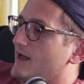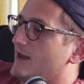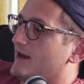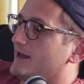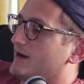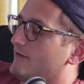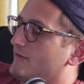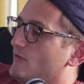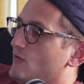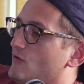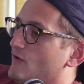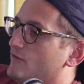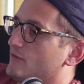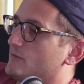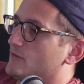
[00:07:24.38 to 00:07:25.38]
I get a phone
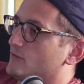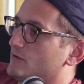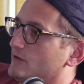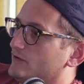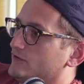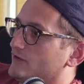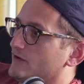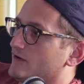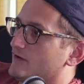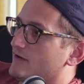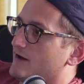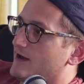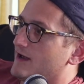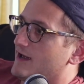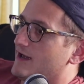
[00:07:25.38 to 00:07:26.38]
call from the realtor,
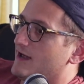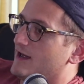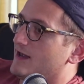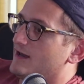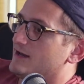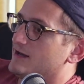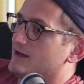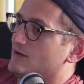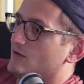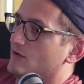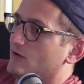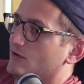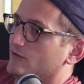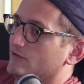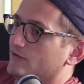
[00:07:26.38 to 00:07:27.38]
and he
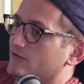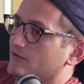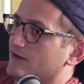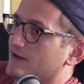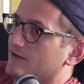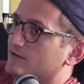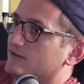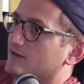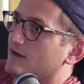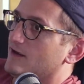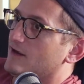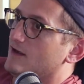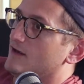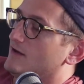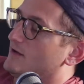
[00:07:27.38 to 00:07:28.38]
calls and he says,
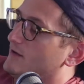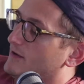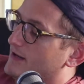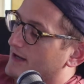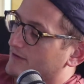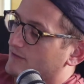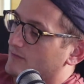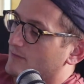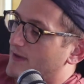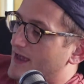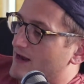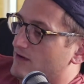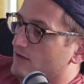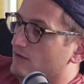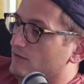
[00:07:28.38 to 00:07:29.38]
"Got some
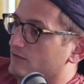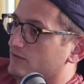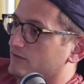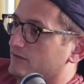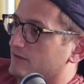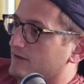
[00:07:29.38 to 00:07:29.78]
bad news."